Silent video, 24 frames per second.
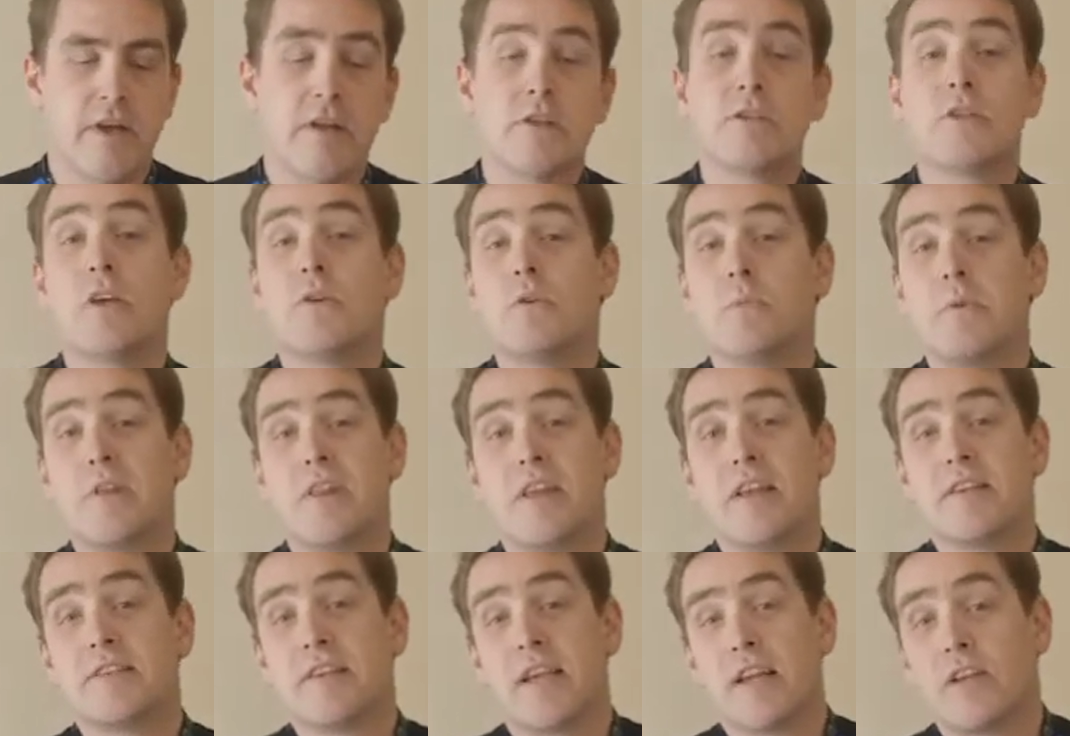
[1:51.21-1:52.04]
So that would be
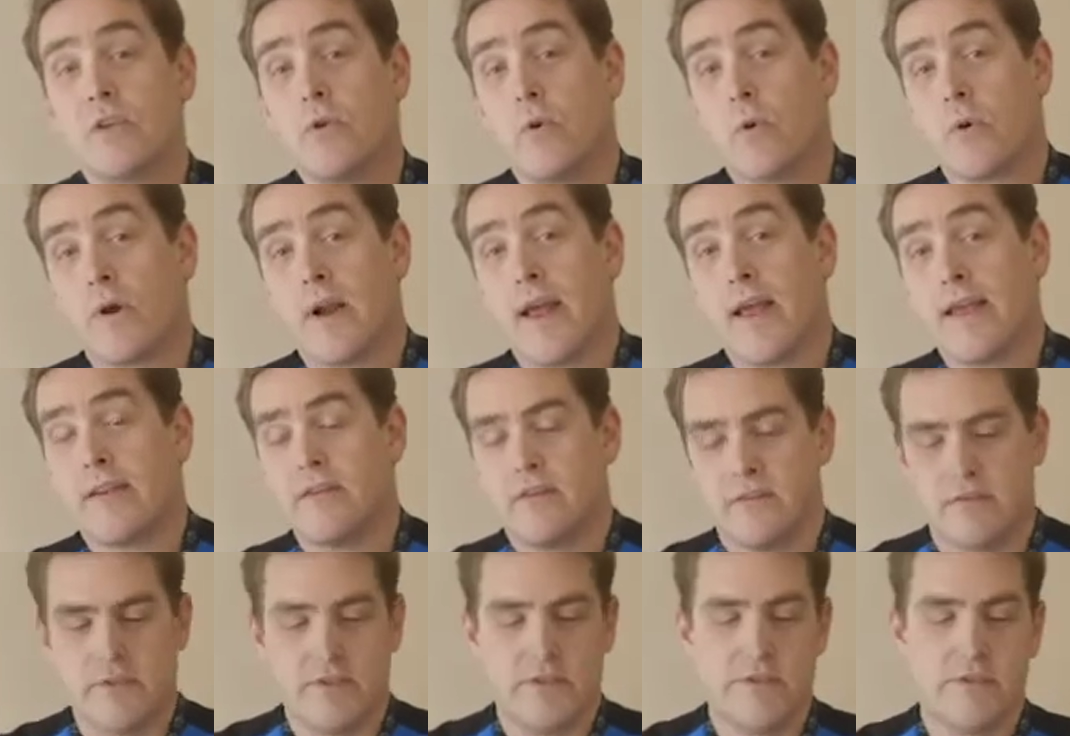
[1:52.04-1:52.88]
things like door
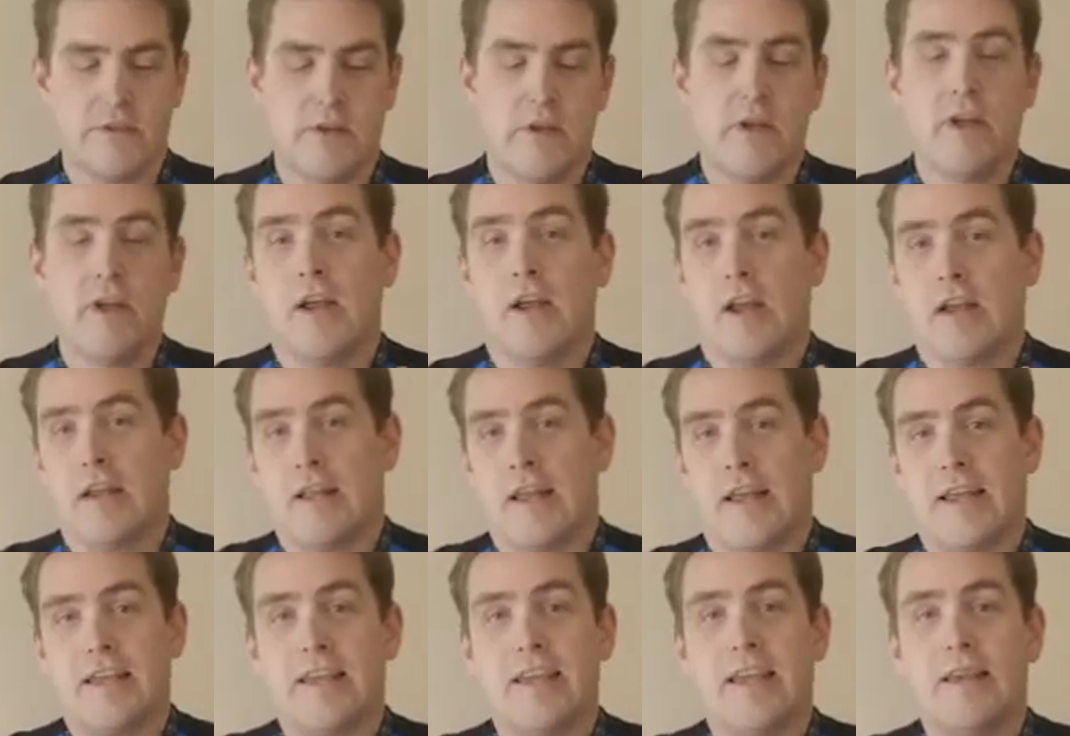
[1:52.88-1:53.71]
handles,
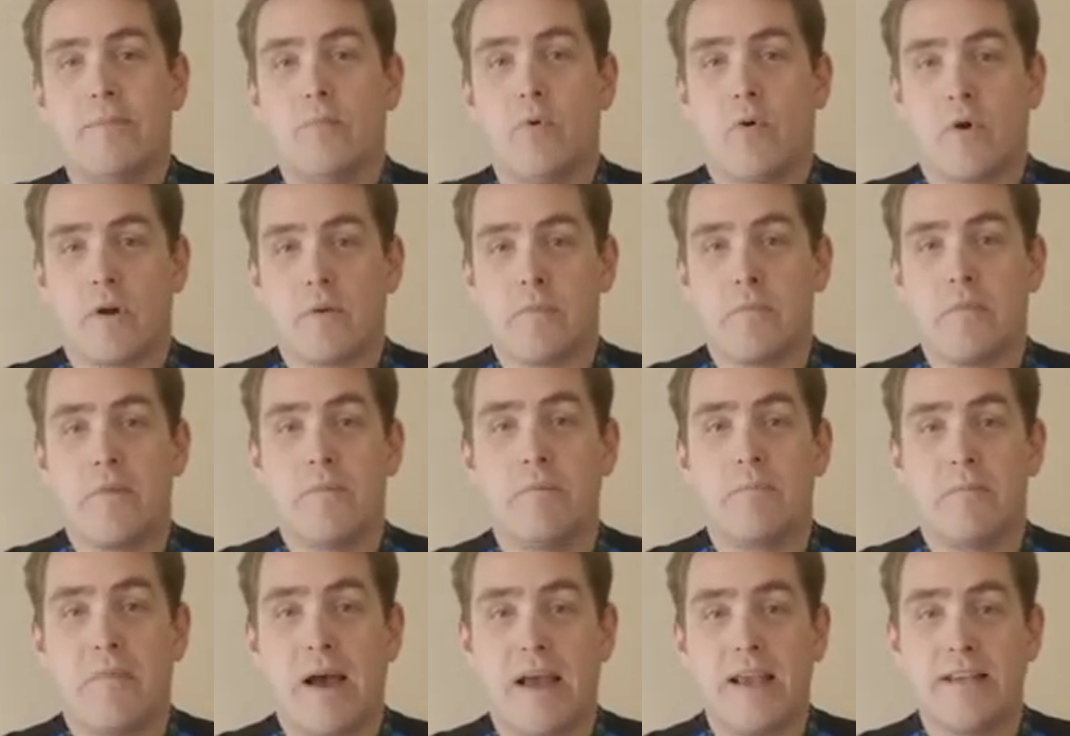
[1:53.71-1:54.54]
like keyboard
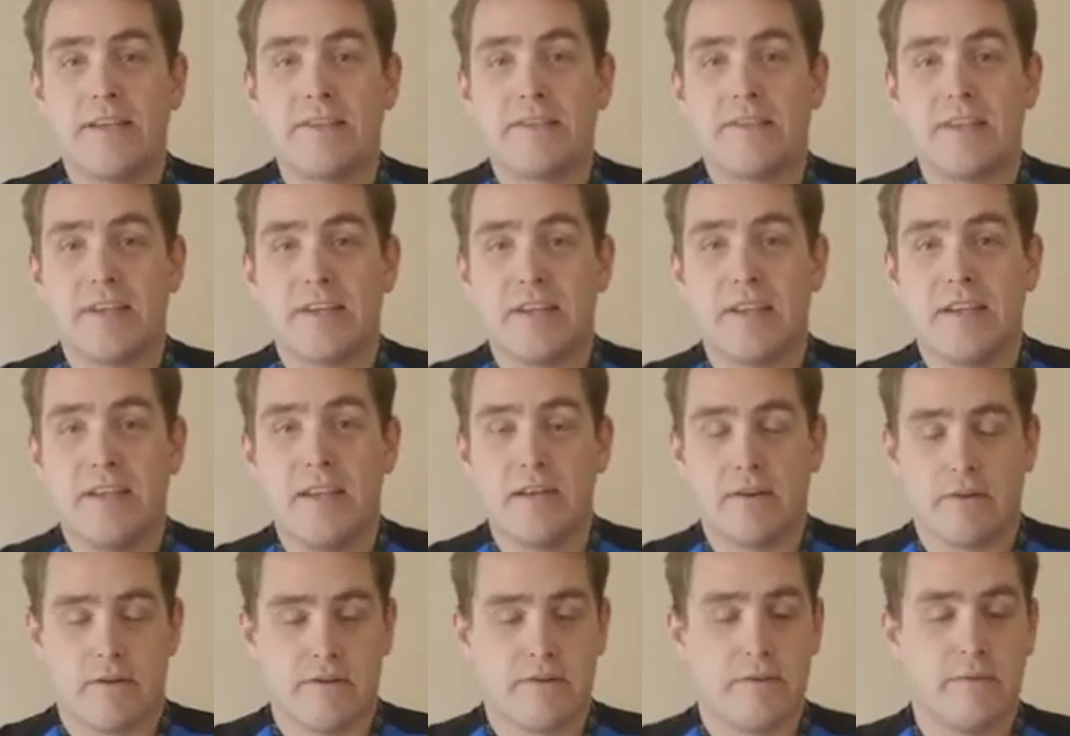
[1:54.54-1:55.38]
mice
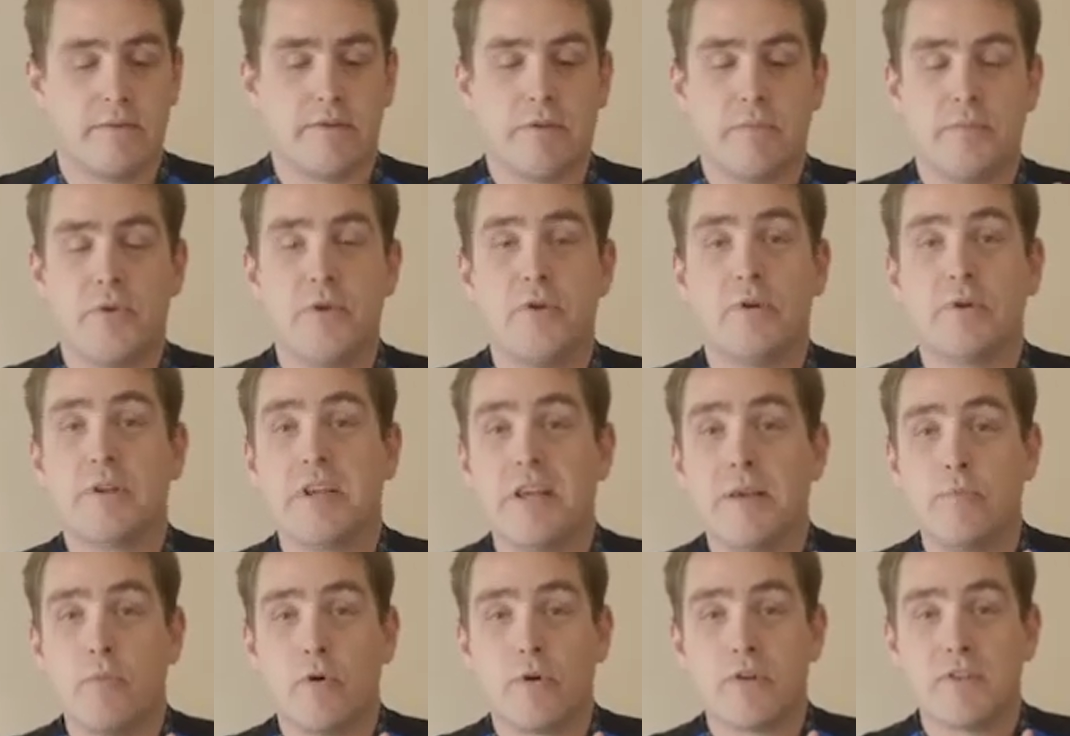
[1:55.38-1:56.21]
or computer
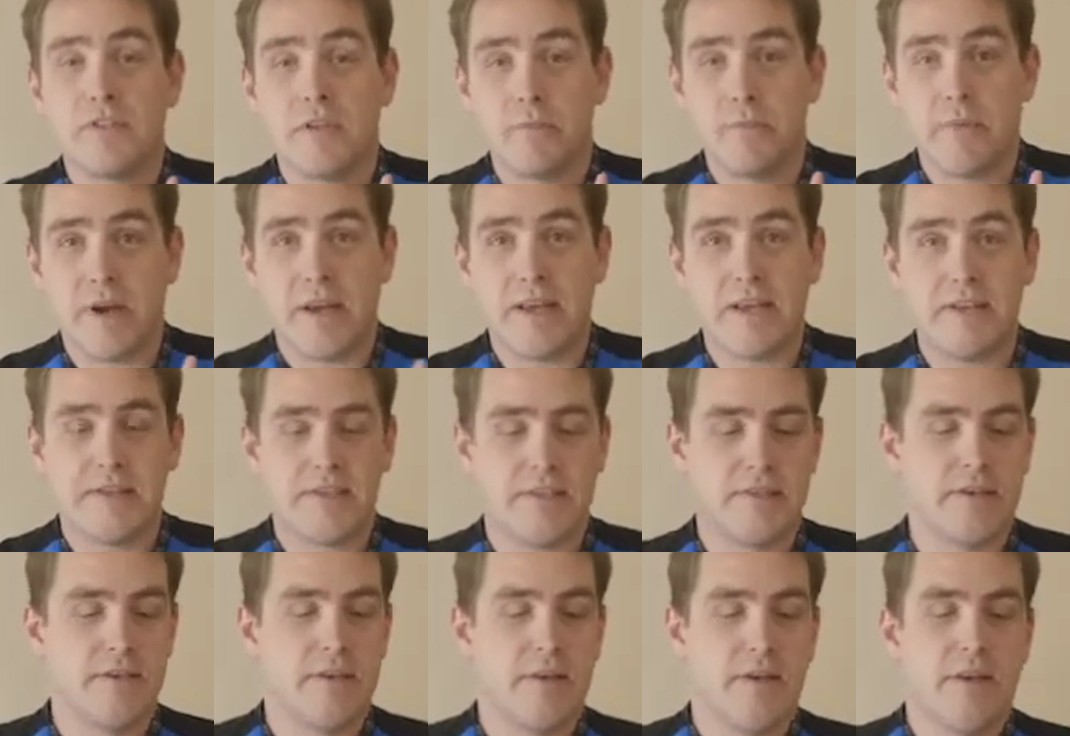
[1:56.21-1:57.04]
keyboards and
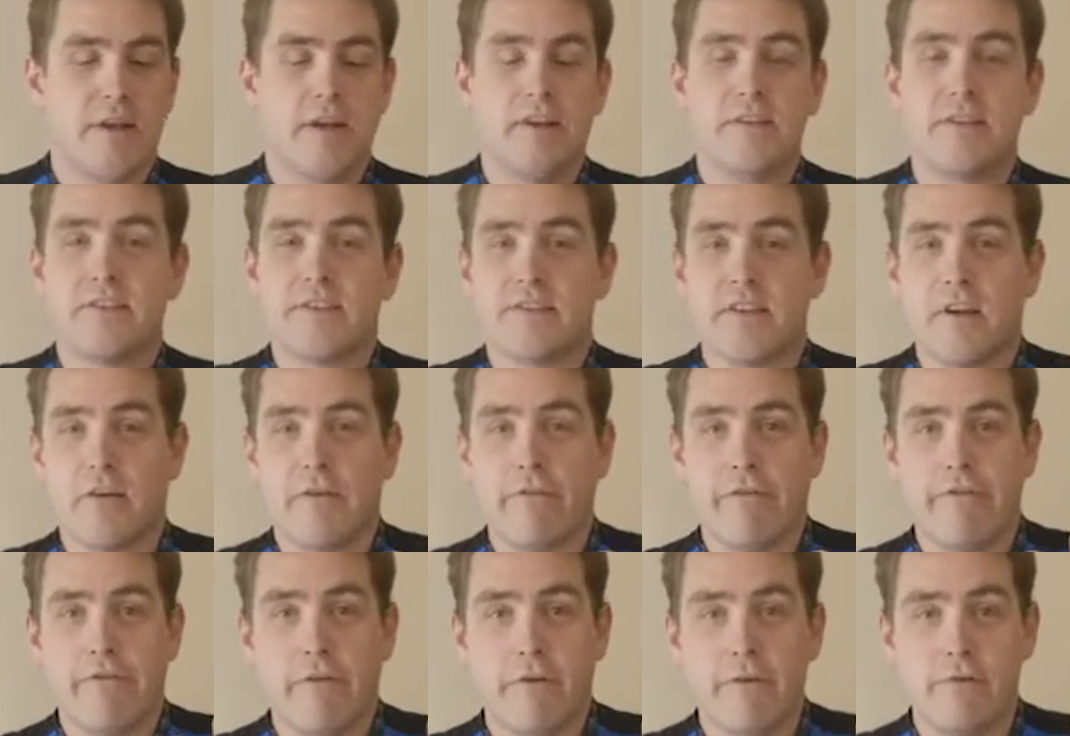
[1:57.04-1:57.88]
mice, cell
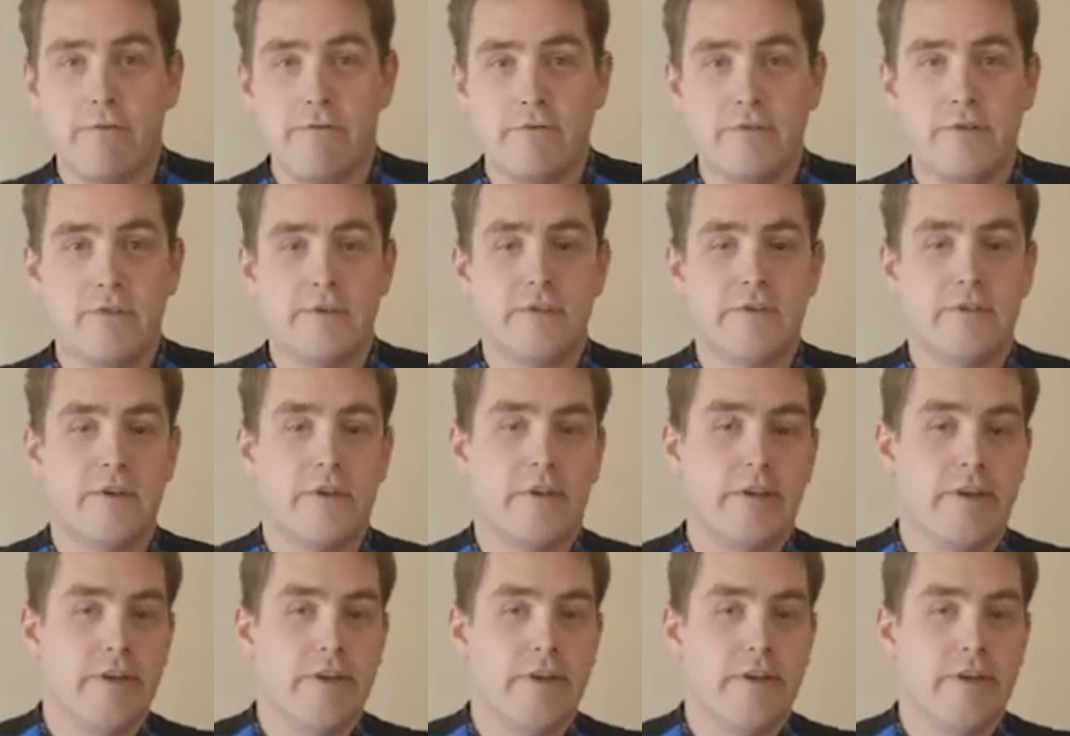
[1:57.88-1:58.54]
phones,